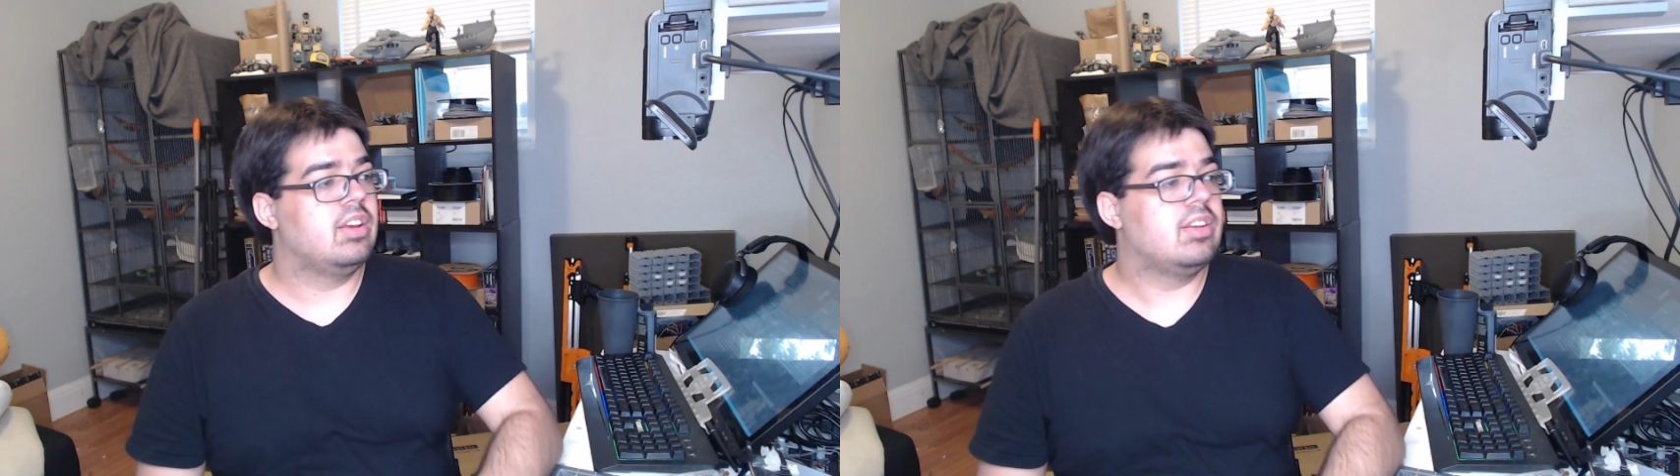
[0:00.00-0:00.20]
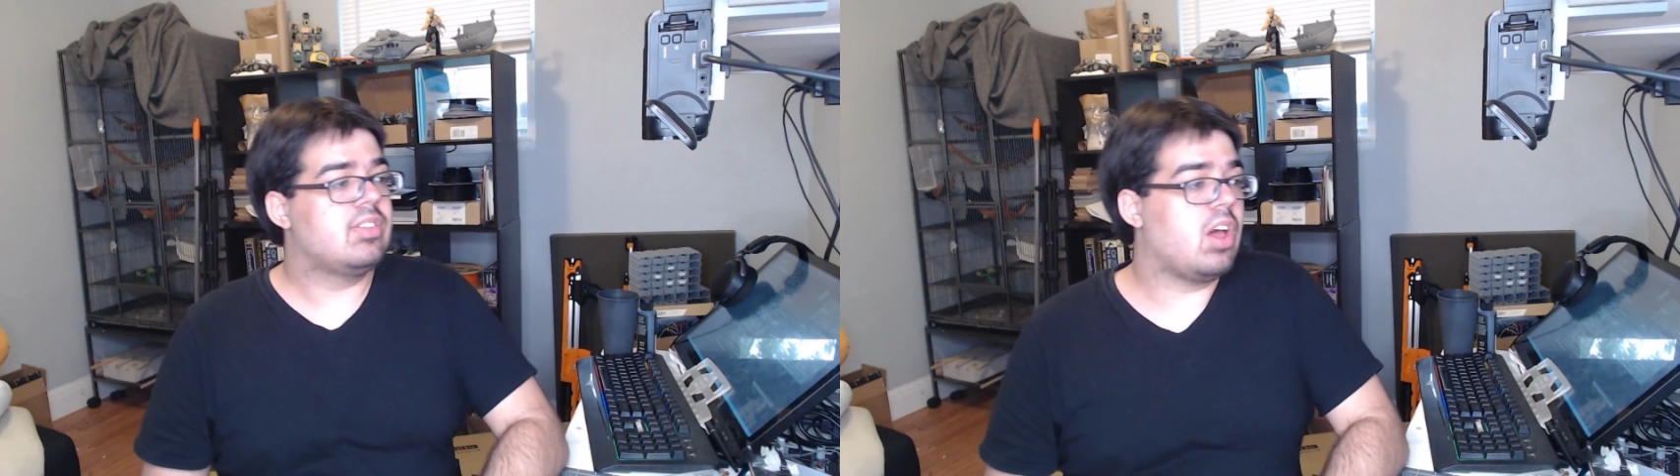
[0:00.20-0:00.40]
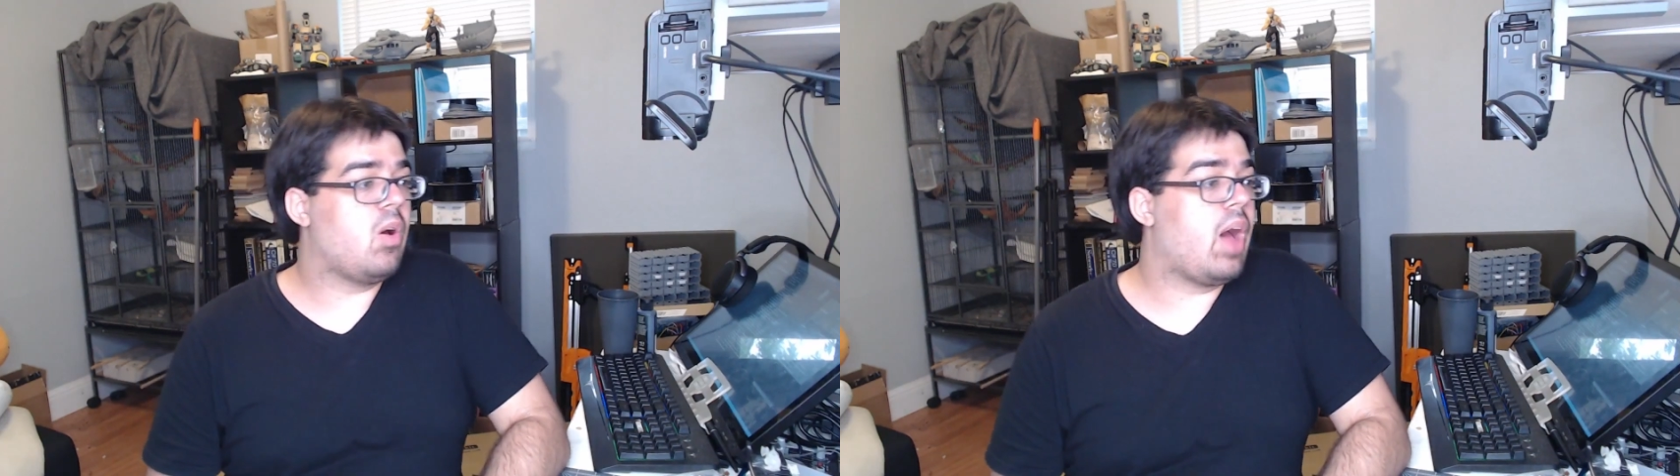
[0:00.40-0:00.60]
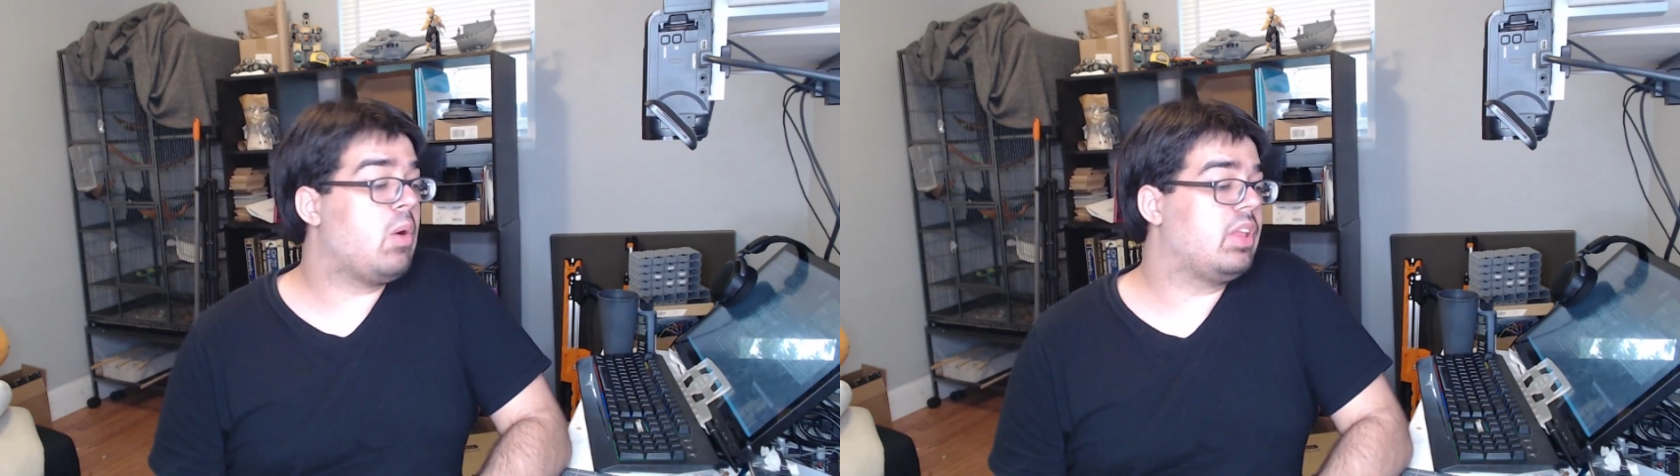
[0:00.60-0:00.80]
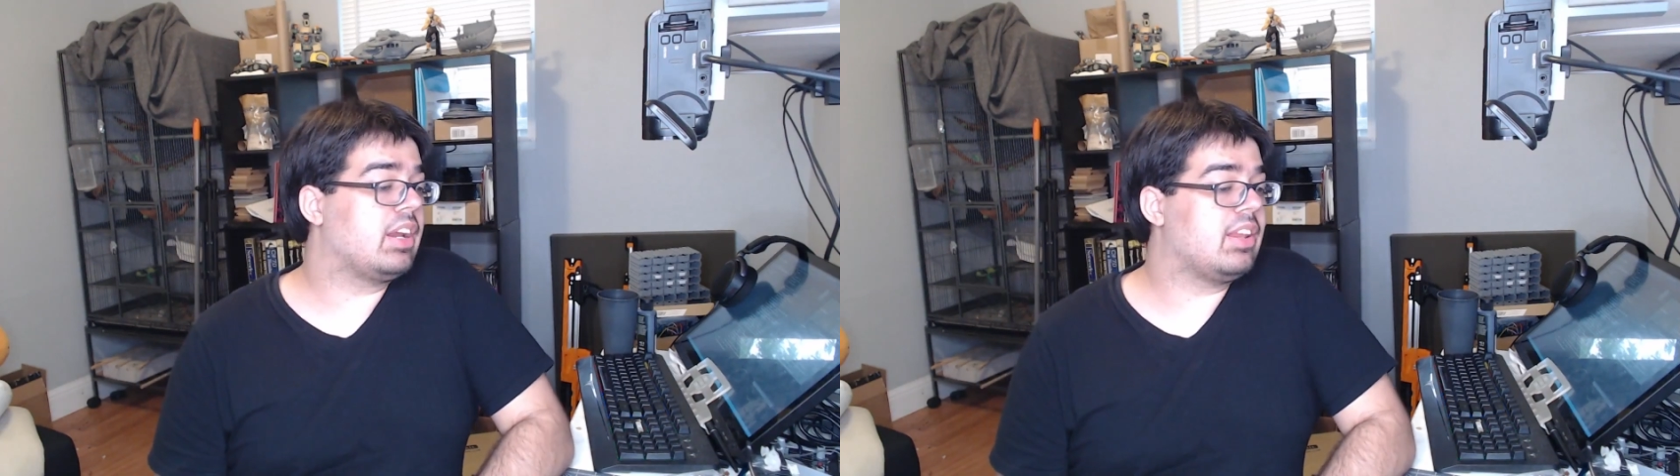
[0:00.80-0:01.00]
So I
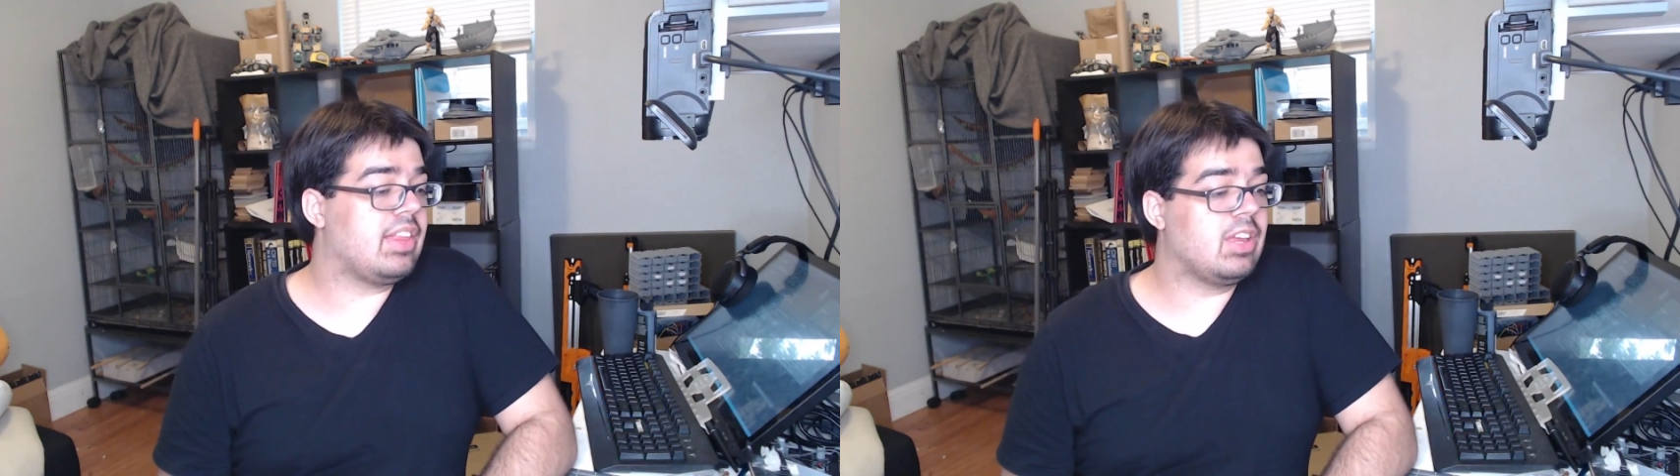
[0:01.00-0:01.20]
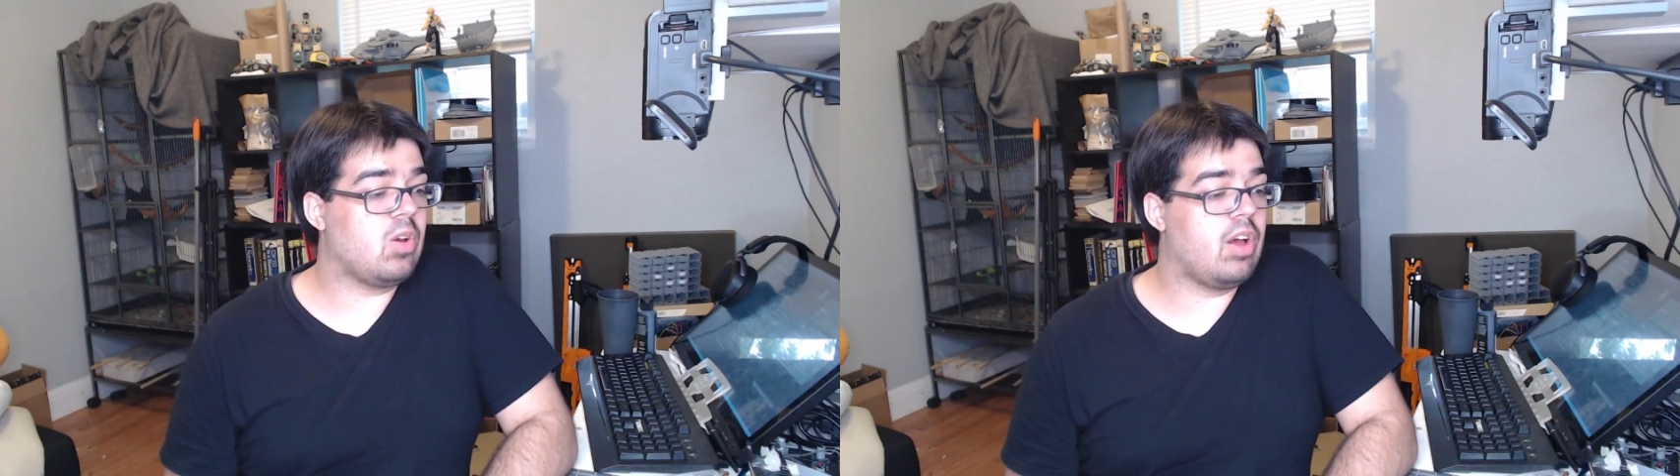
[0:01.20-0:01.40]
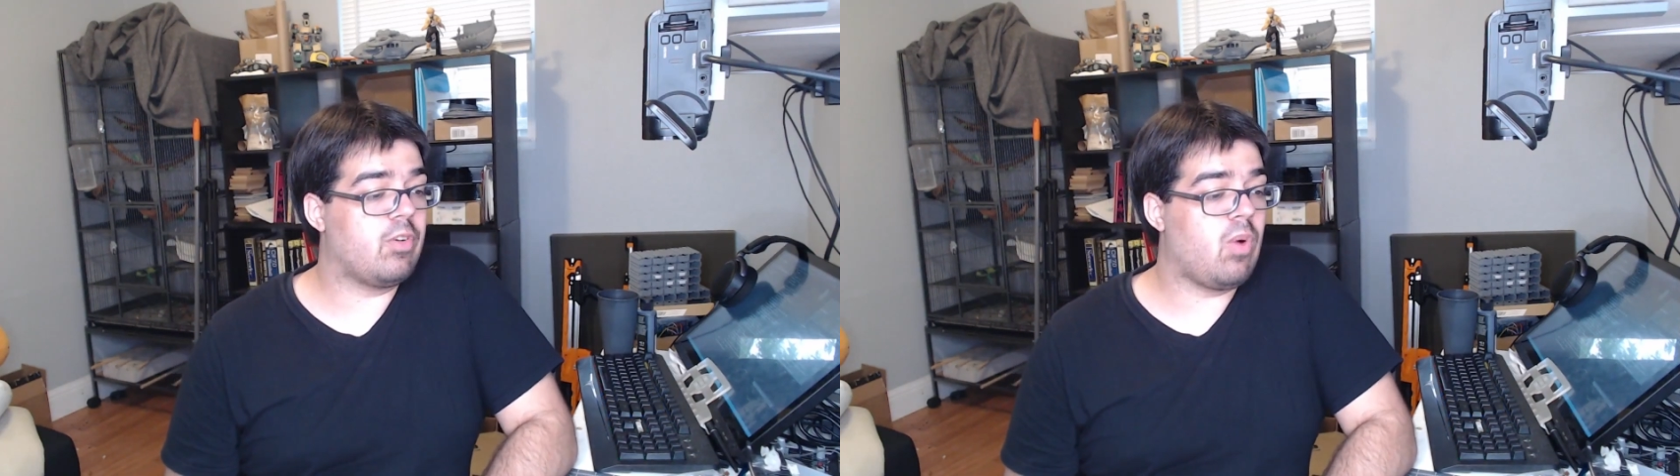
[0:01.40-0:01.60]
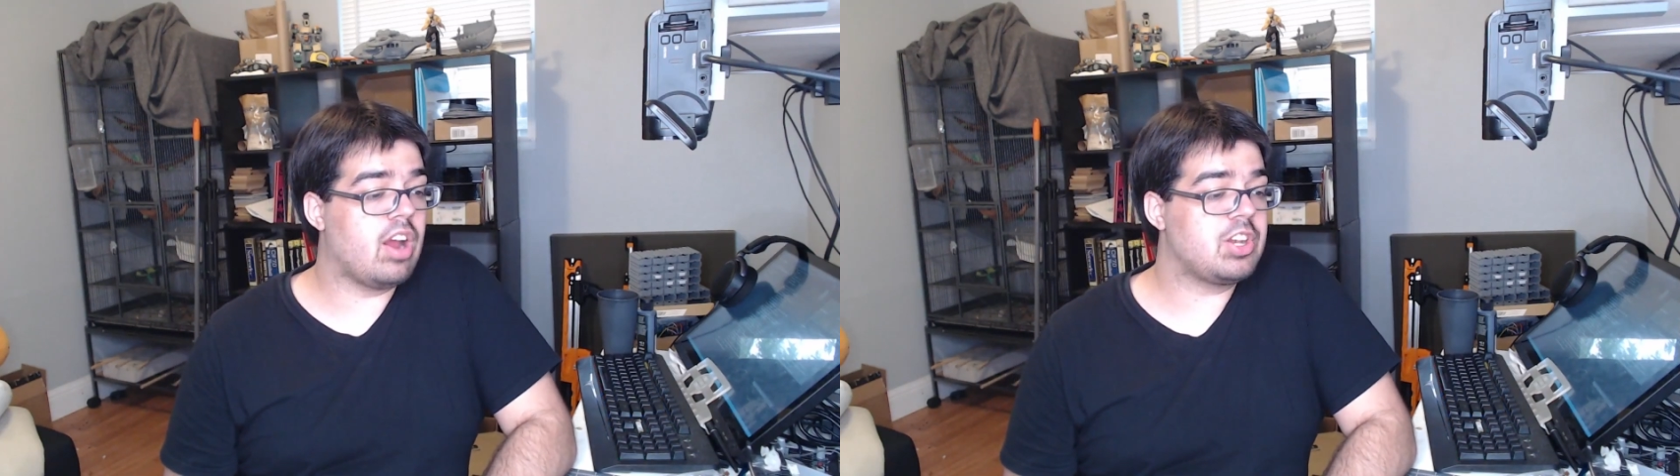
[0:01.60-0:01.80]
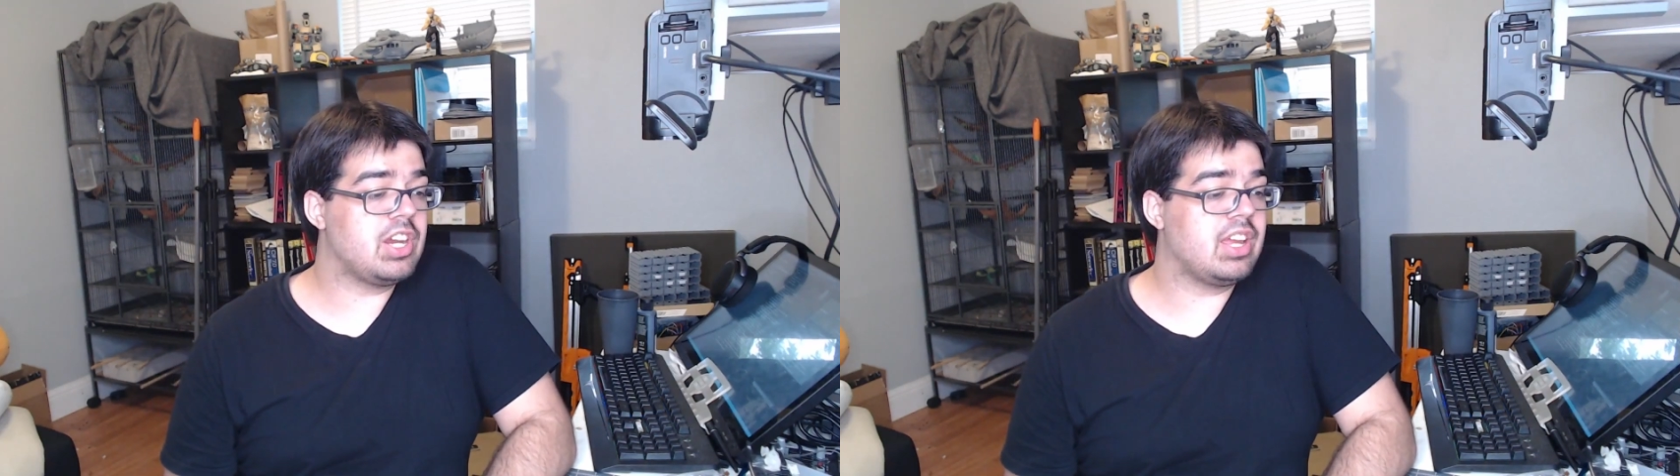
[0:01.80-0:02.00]
would like to thank you all for
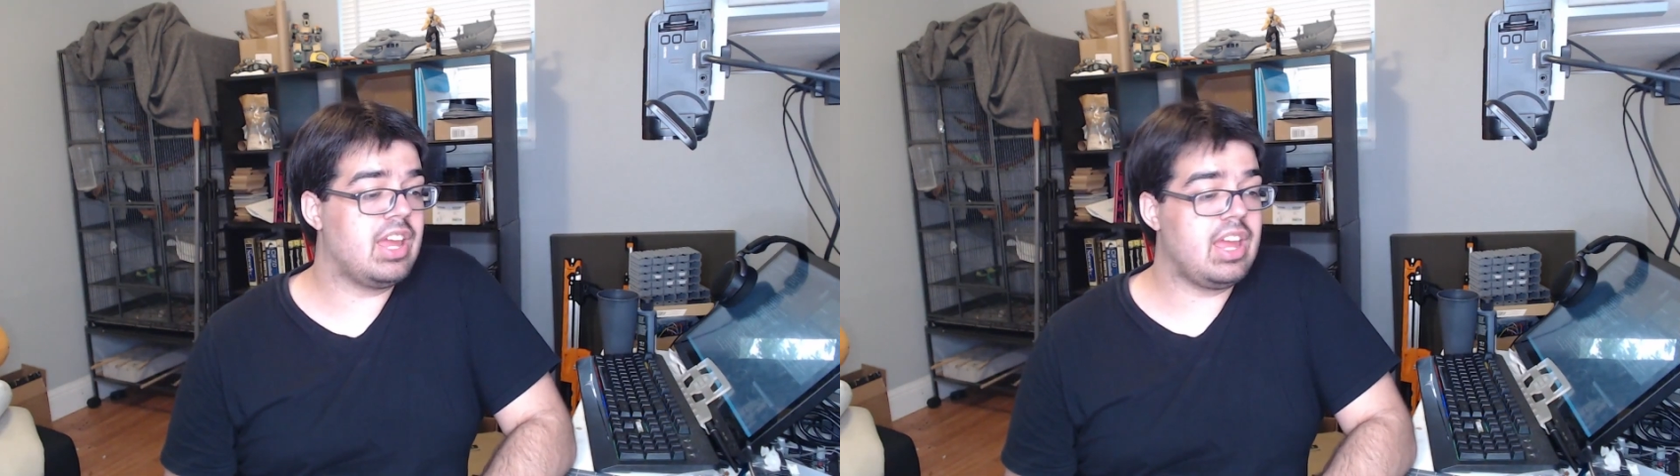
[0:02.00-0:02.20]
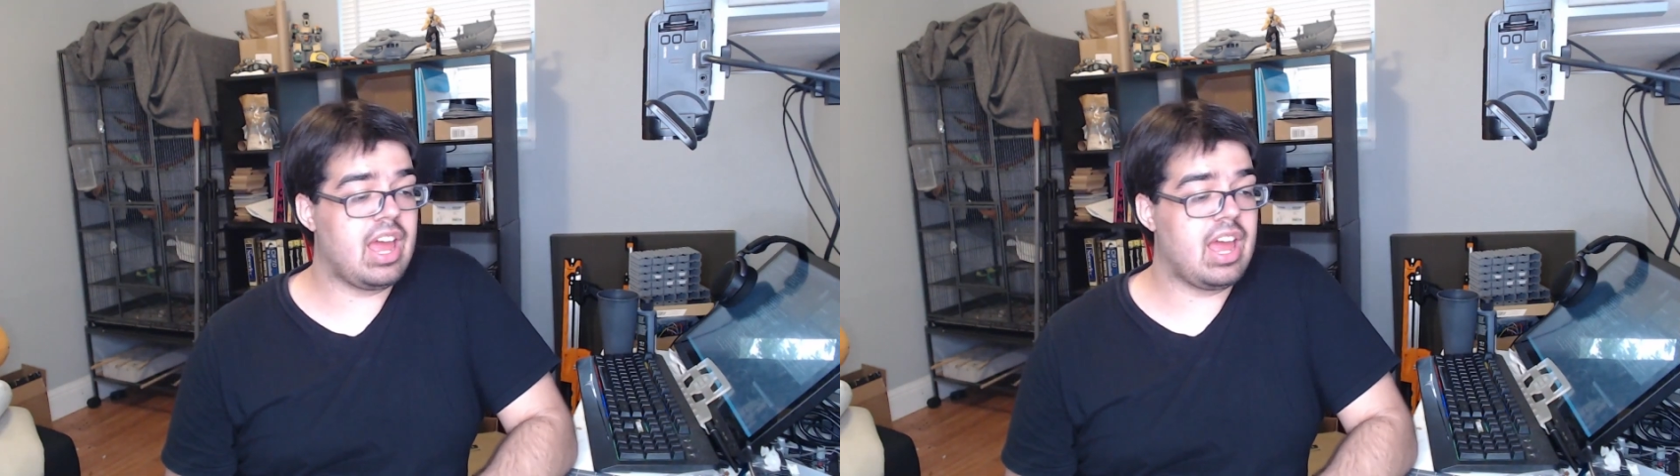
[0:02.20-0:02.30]
watching it.